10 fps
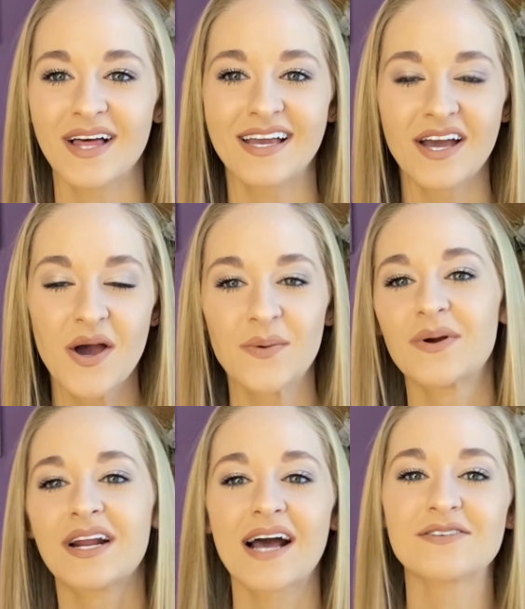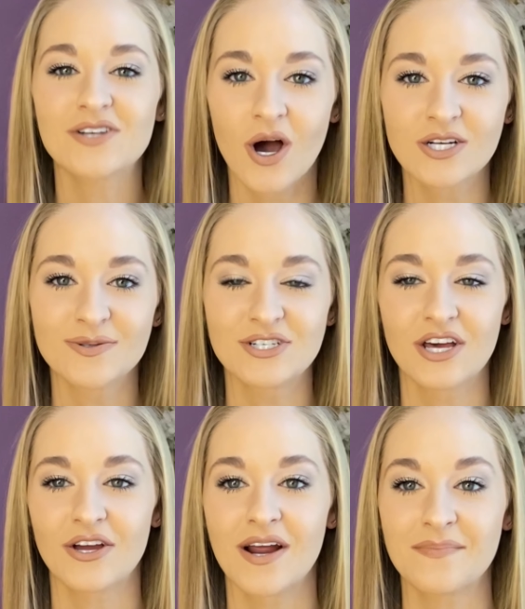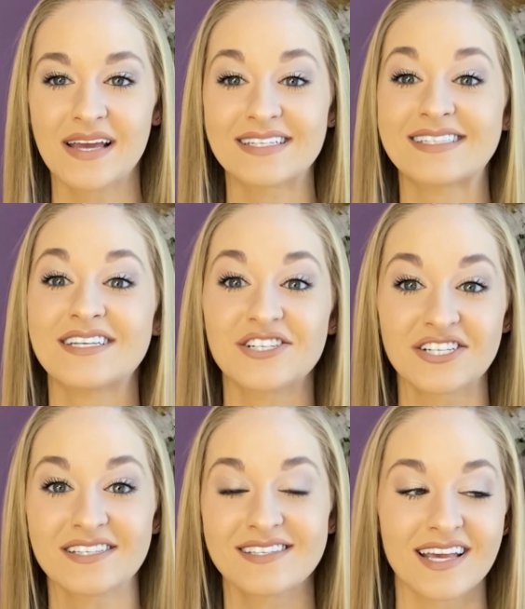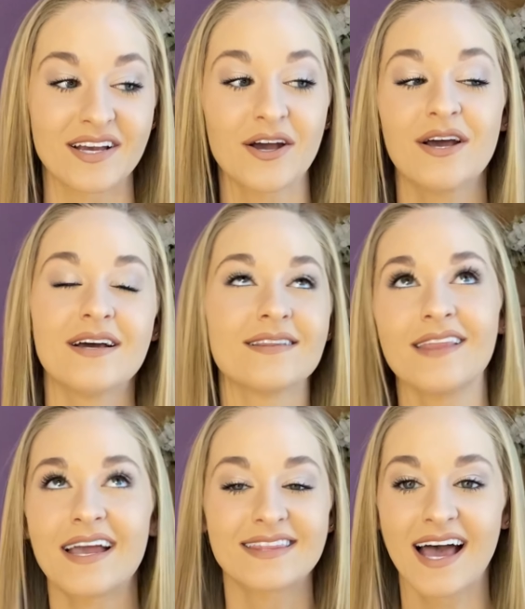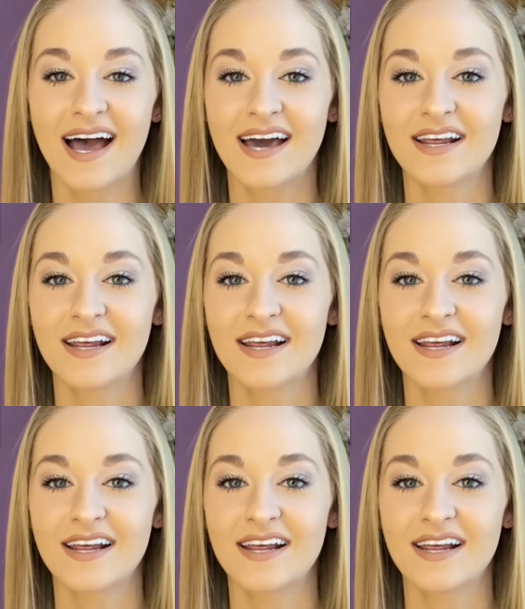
like we're gonna have to talk to each other and make decisions like like that.